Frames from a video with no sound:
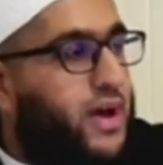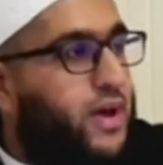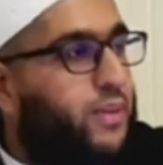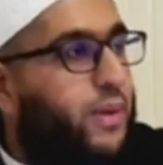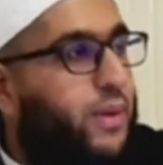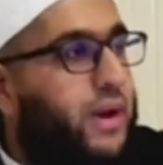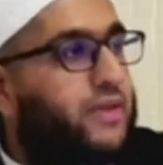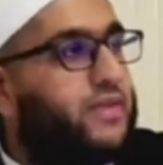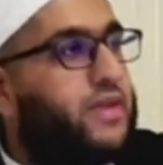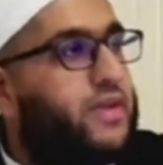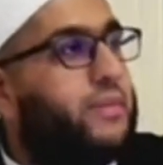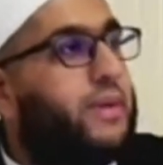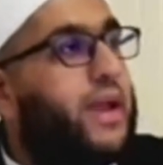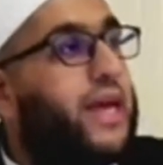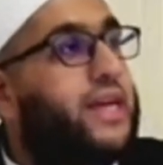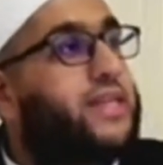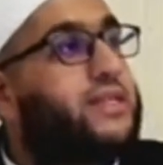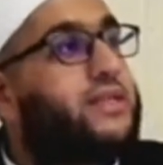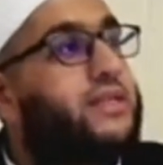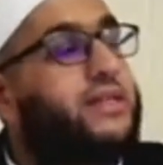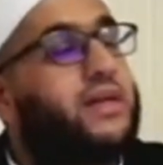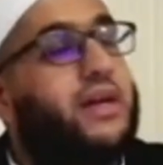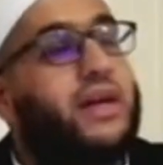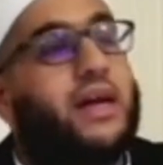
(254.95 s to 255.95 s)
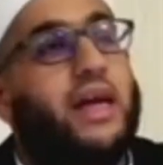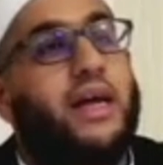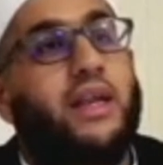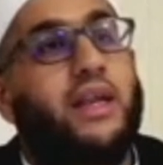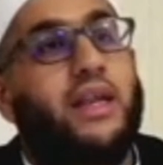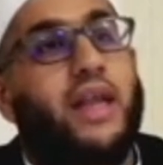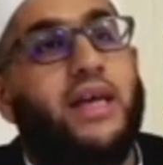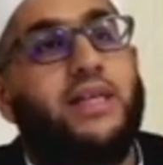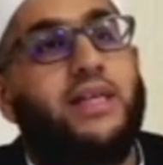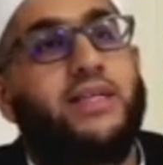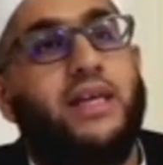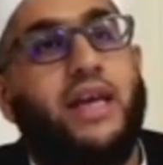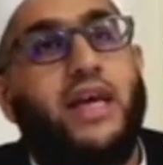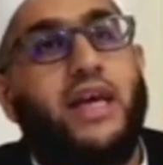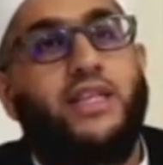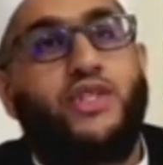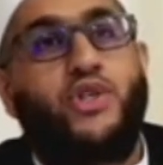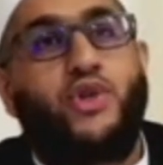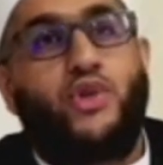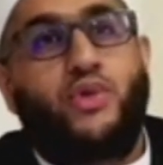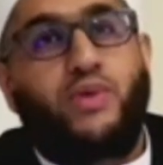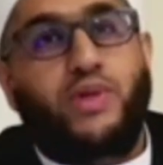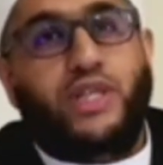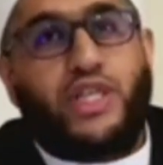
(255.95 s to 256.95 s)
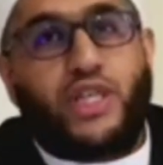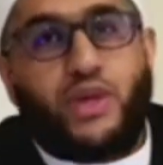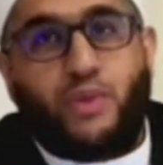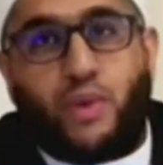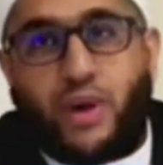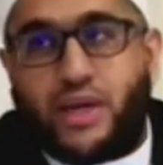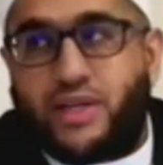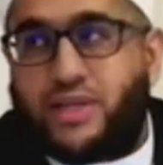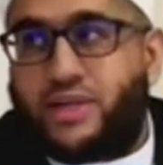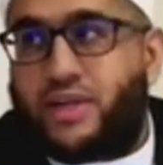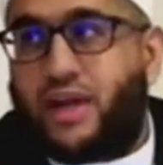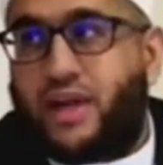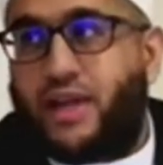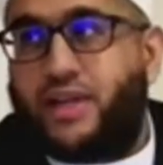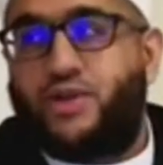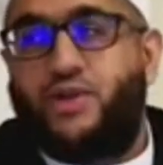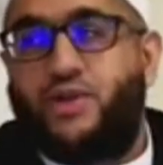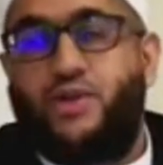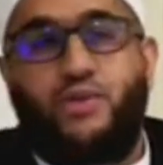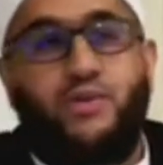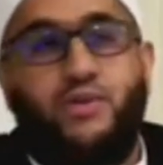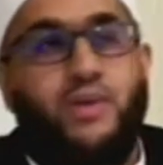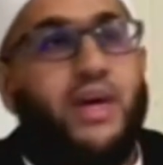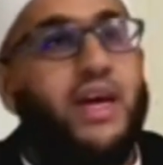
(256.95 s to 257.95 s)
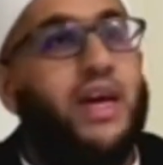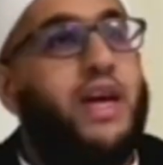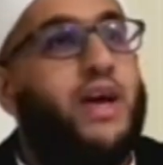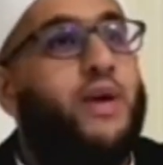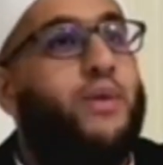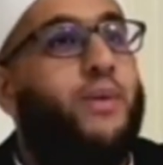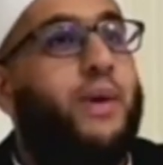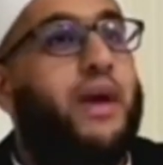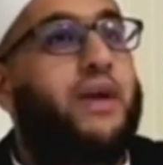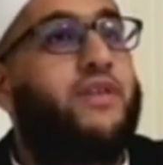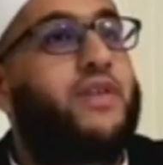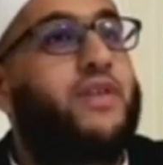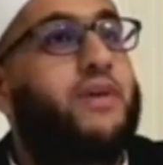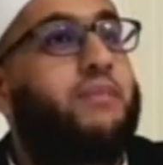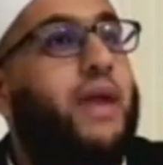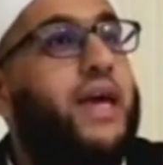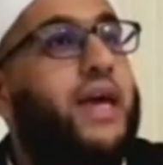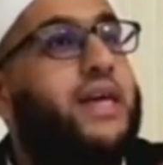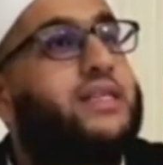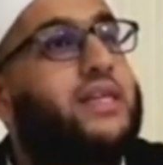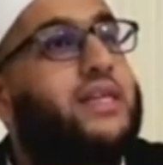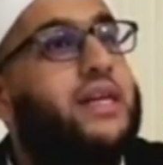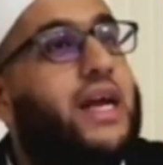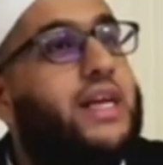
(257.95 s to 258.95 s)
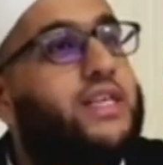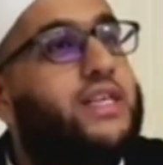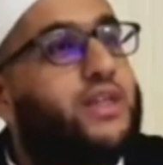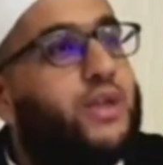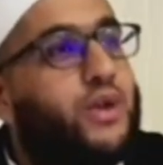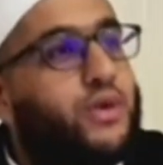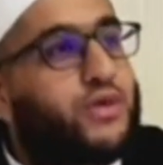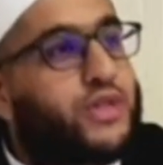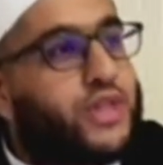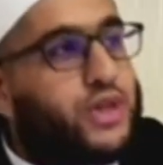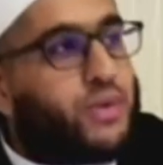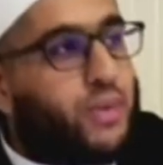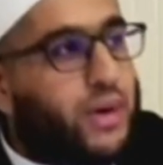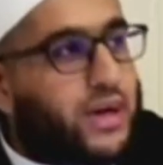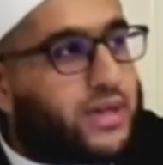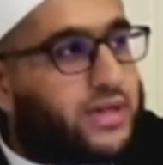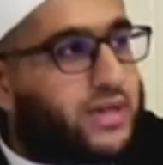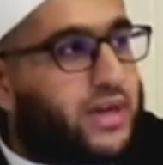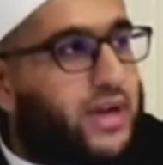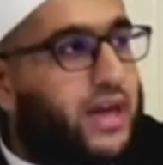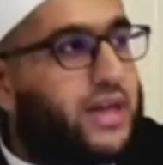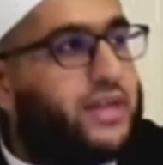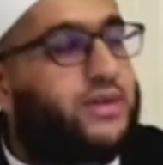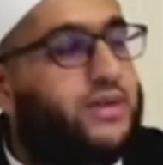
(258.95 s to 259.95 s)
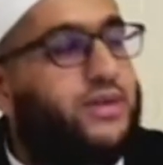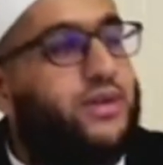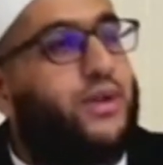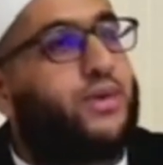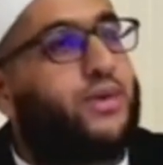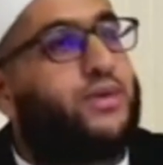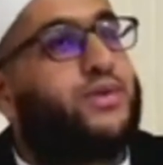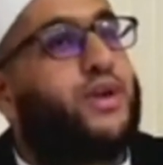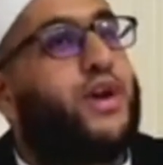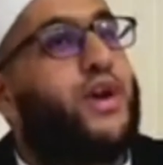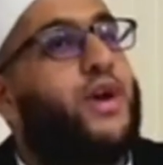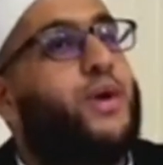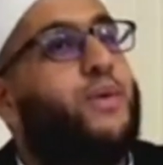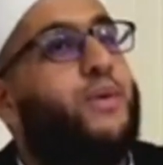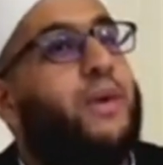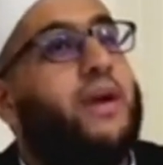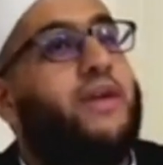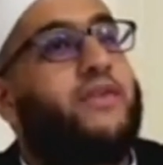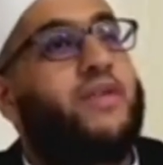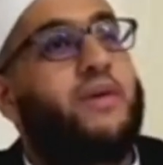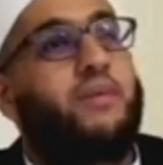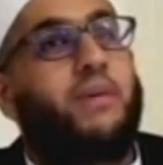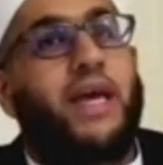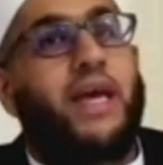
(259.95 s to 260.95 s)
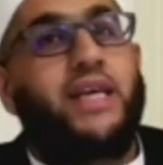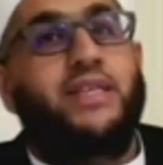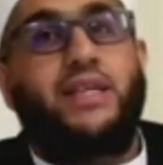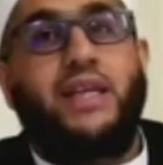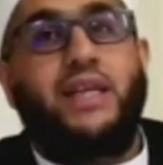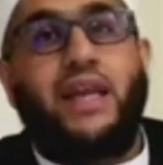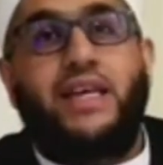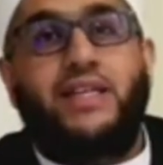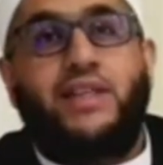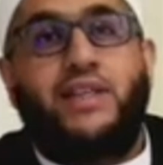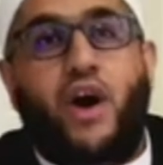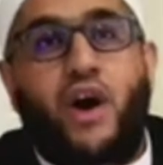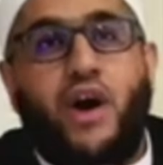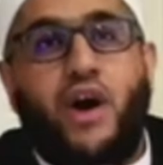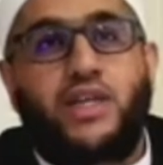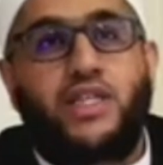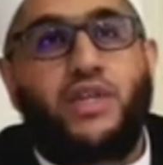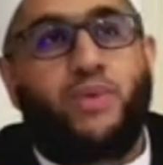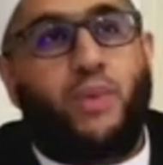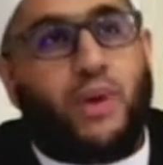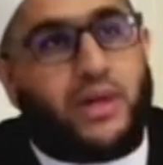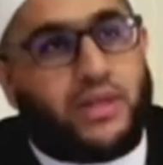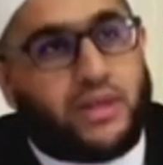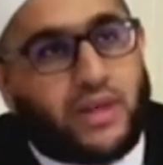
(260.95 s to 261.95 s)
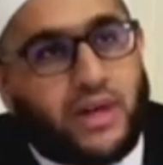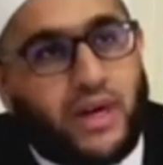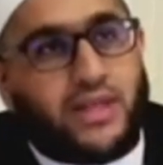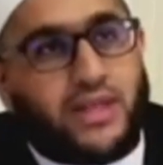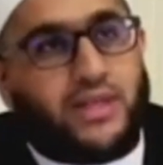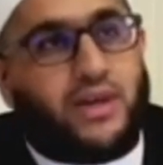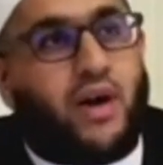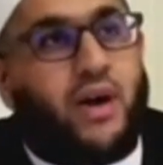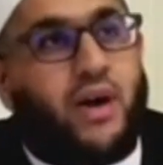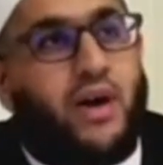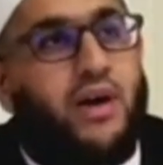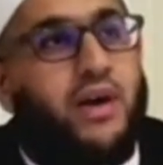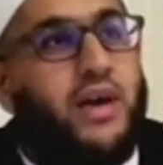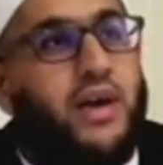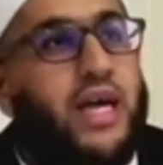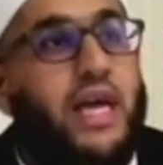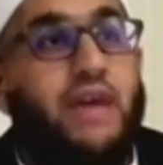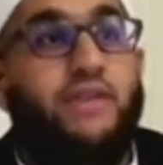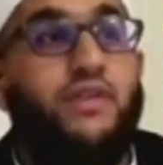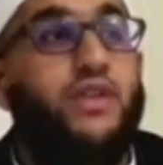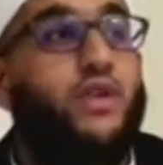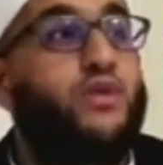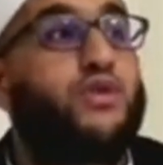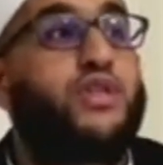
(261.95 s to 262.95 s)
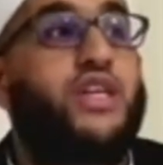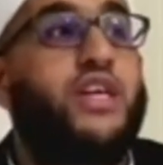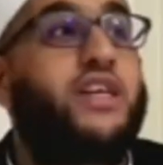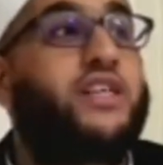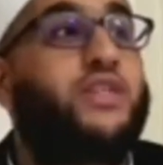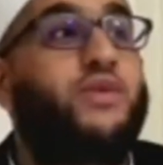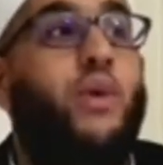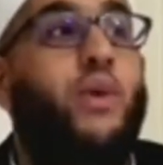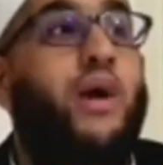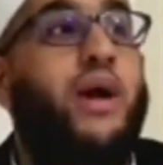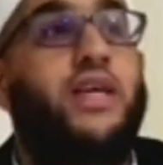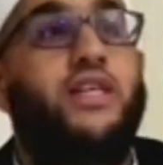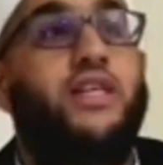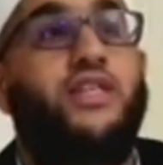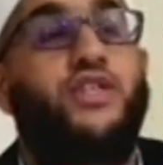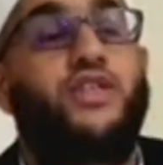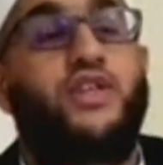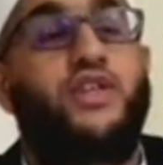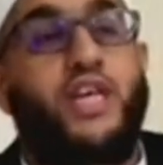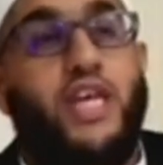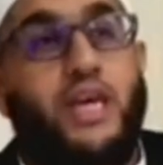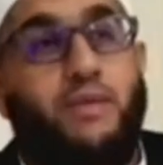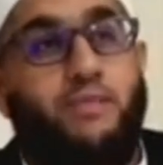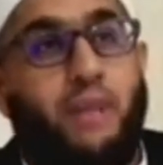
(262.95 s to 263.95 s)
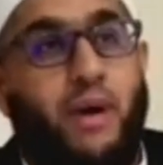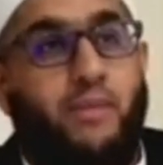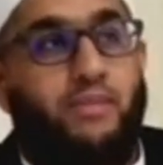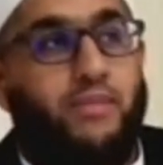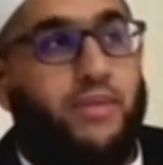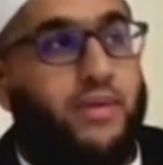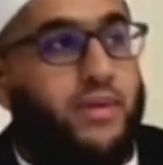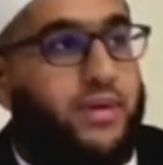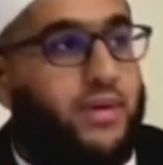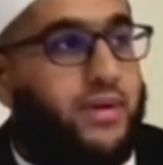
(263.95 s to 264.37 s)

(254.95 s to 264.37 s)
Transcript: One of them likes the nice jewelry, she wants the nice jewelry. One of them likes the nice clothes, she wants the nice clothes. One of them likes the nice car, she wants the nice car, even though she doesn't want it, just to keep up.